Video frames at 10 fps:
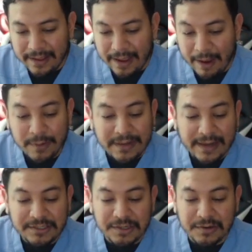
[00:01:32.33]
I would
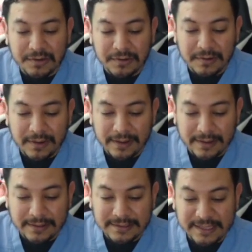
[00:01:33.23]
like to
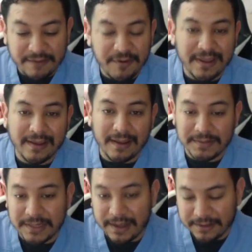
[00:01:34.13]
see if we can come
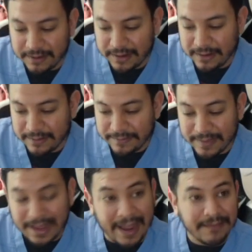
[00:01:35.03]
together
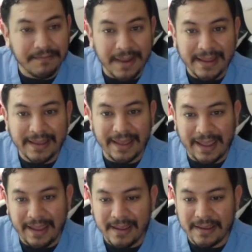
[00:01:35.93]
and make
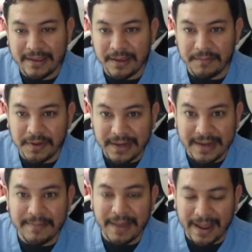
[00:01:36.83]
a
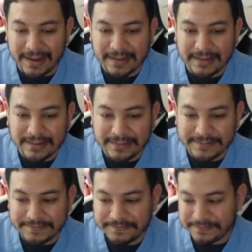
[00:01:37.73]
community pack.
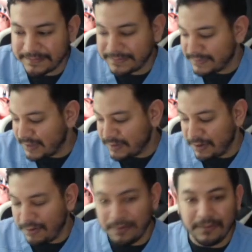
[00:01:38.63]

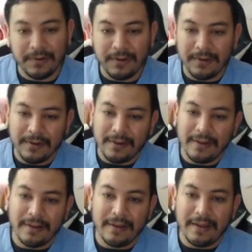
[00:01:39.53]
So
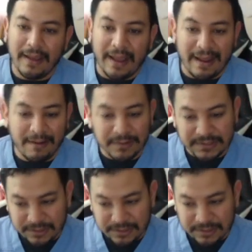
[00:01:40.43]
I was